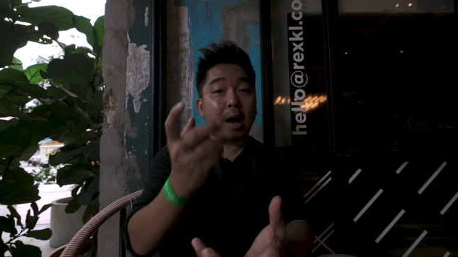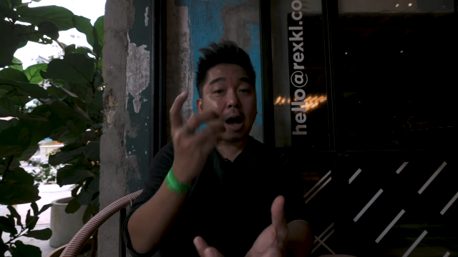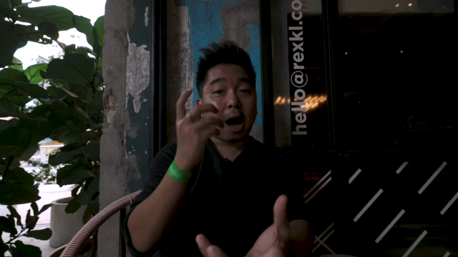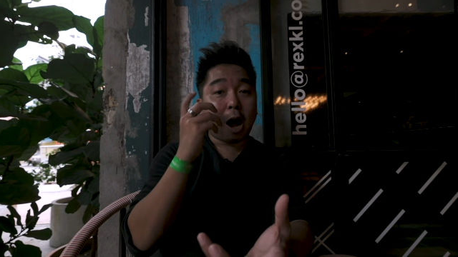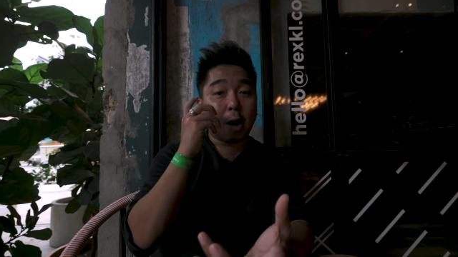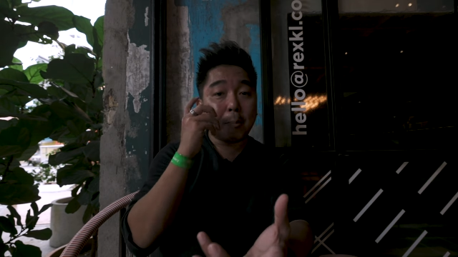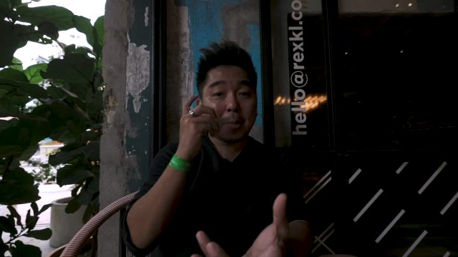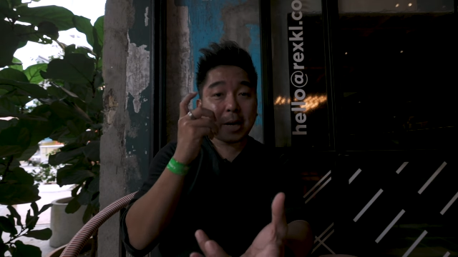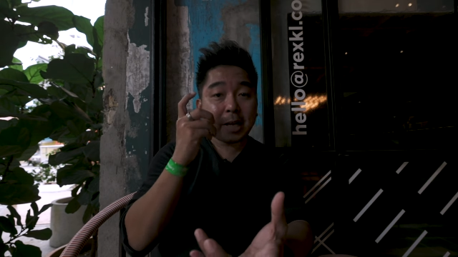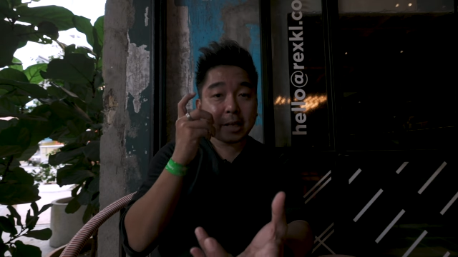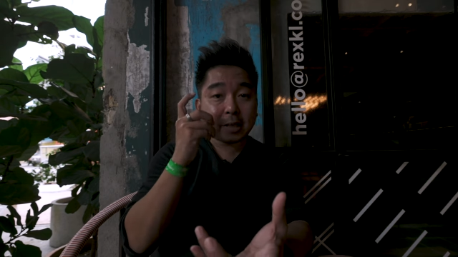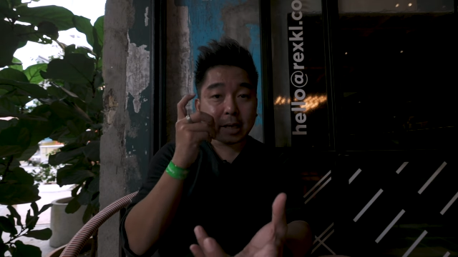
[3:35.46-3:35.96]

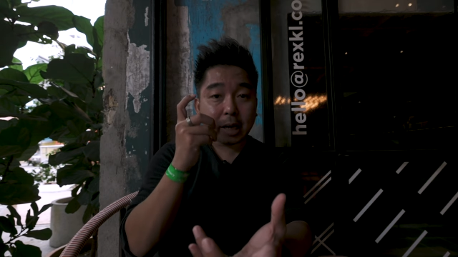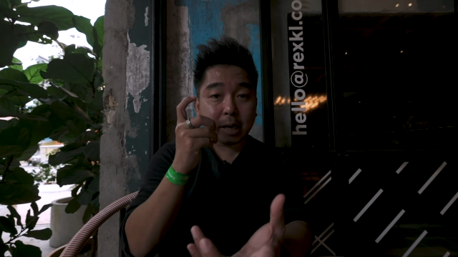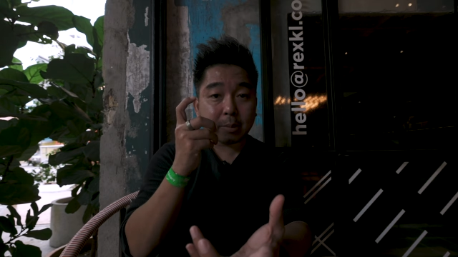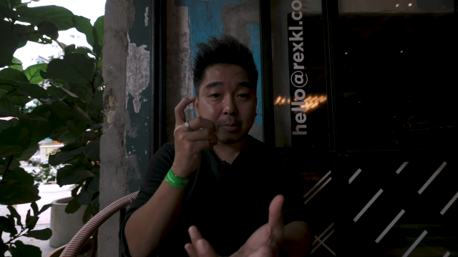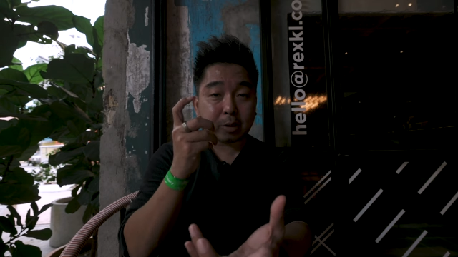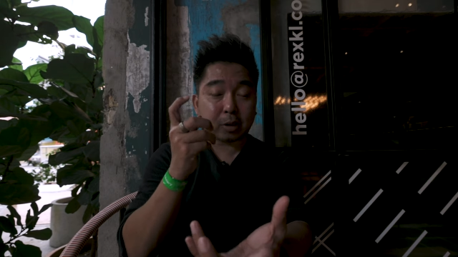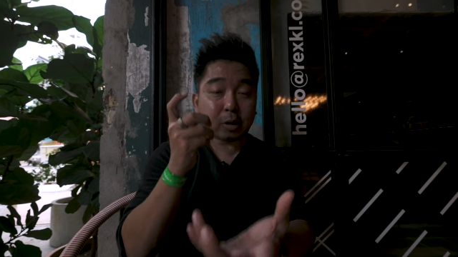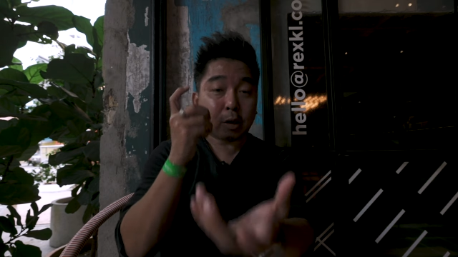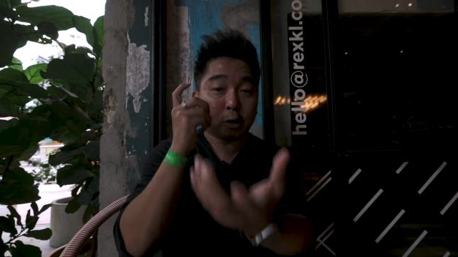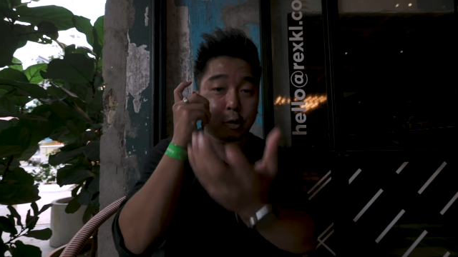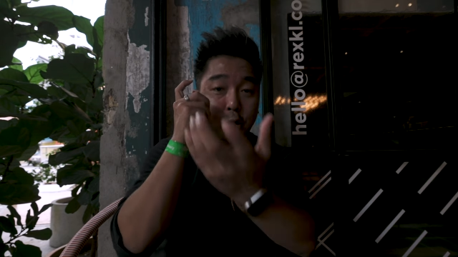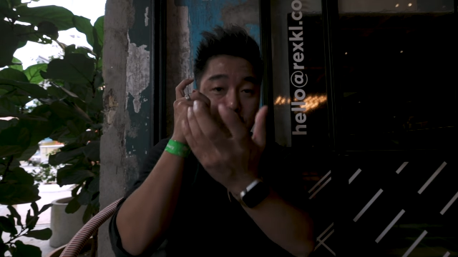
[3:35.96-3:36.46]
how many
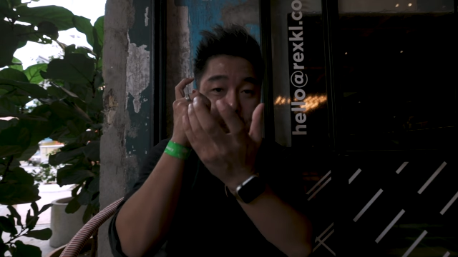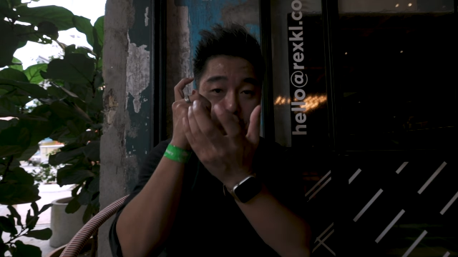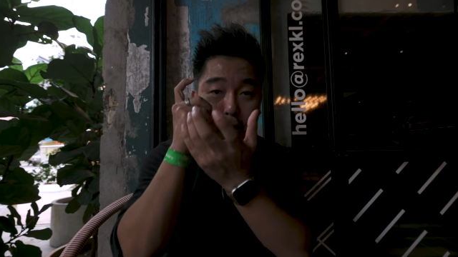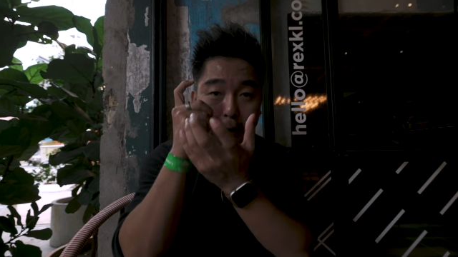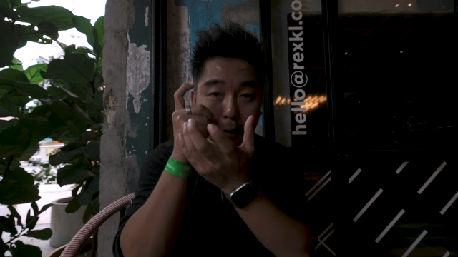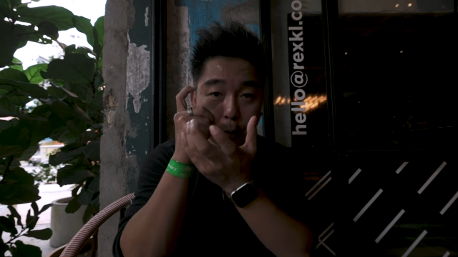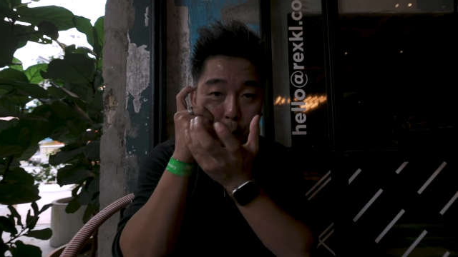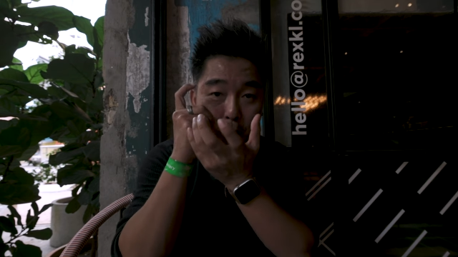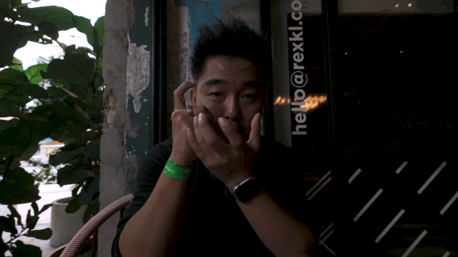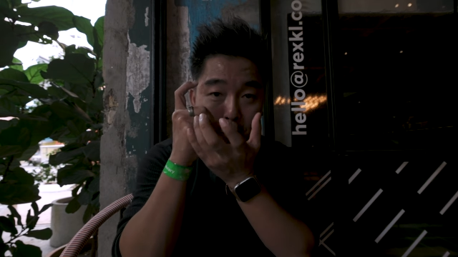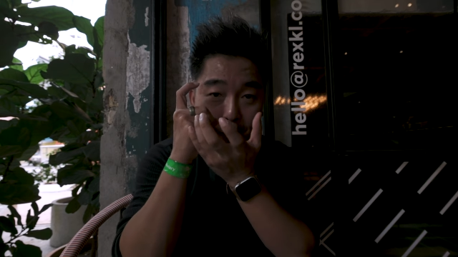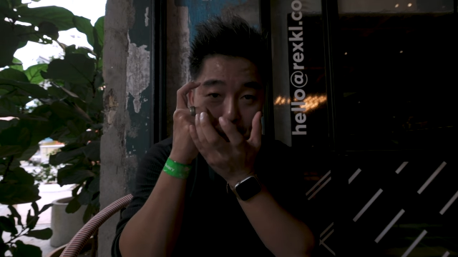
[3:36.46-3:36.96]
times you are
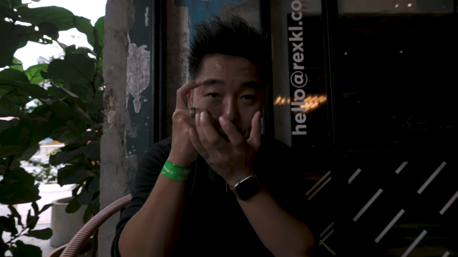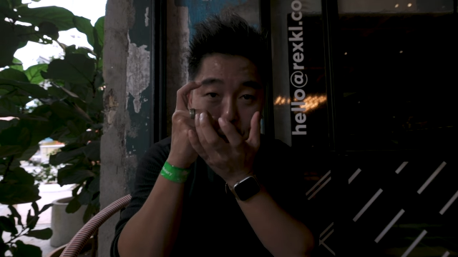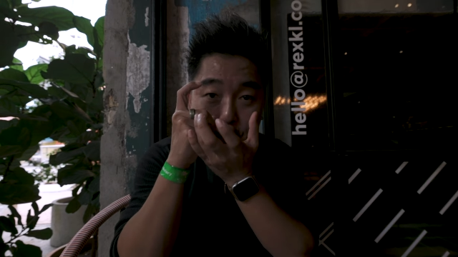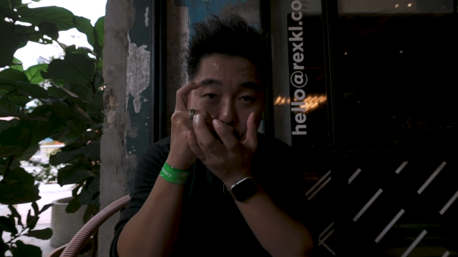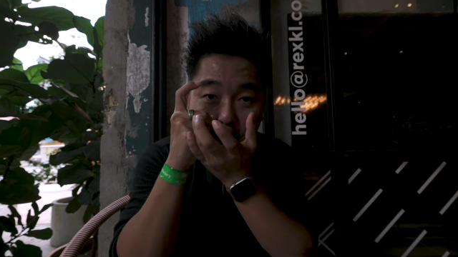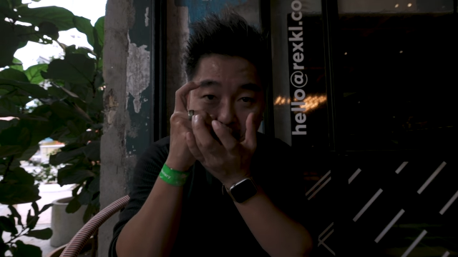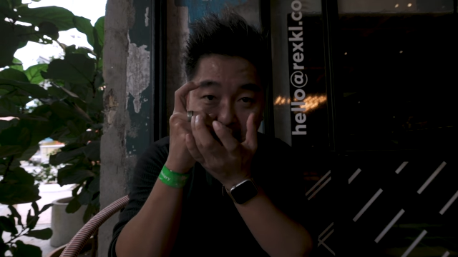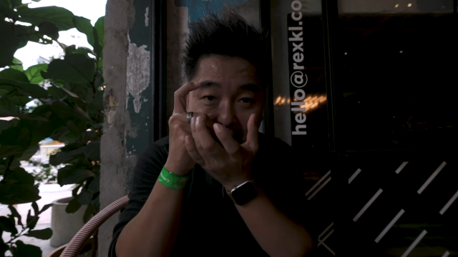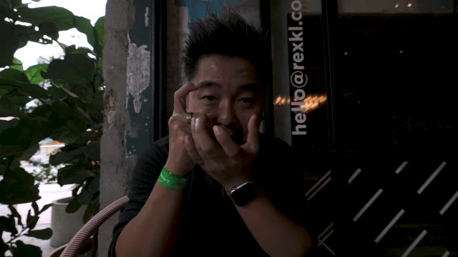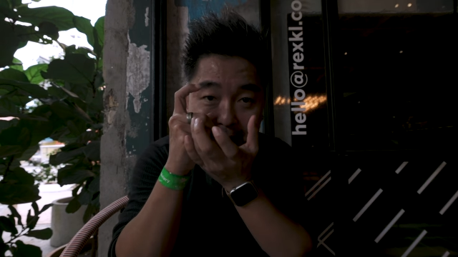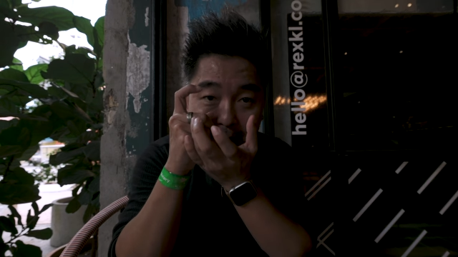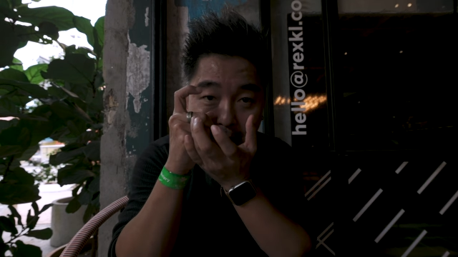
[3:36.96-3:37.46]
shooting with a
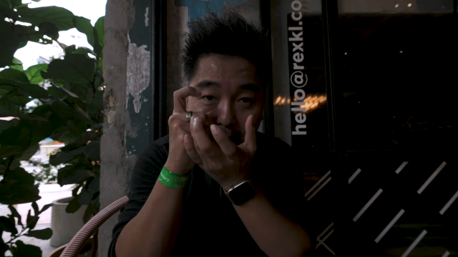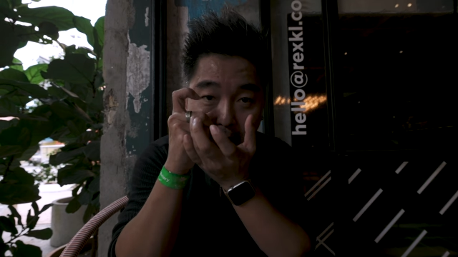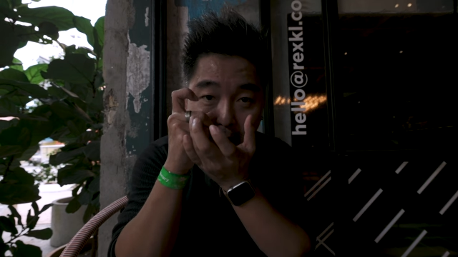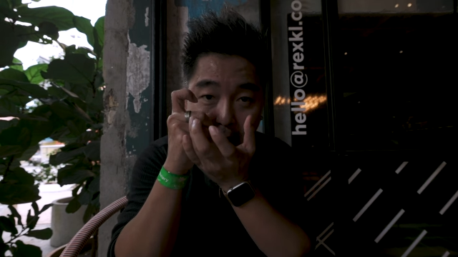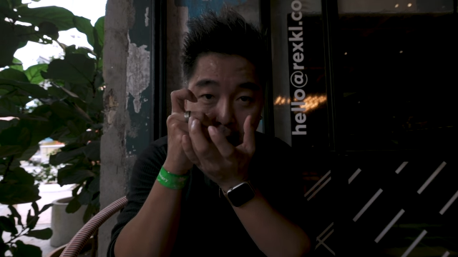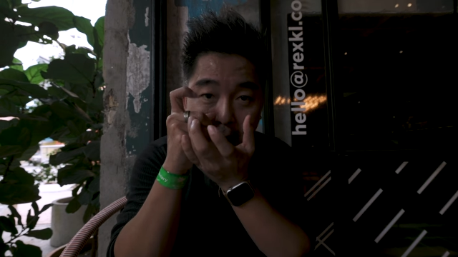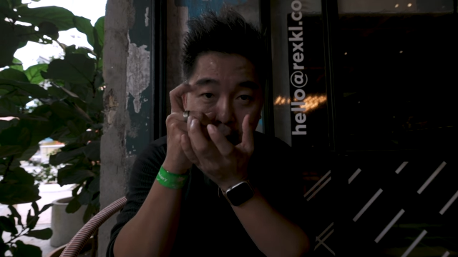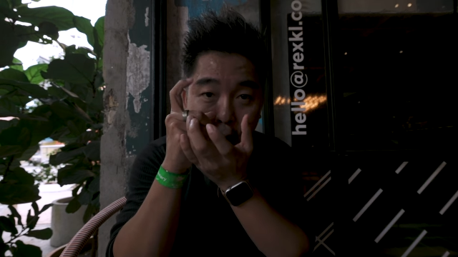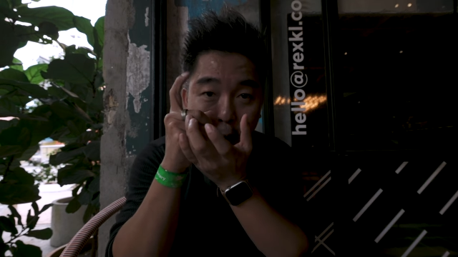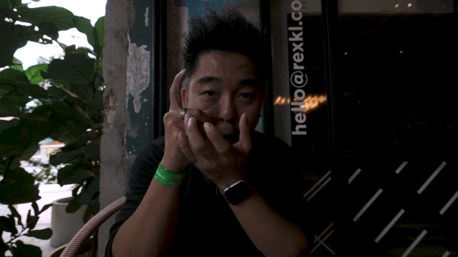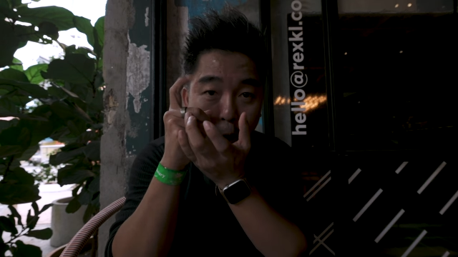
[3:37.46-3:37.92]
viewfinder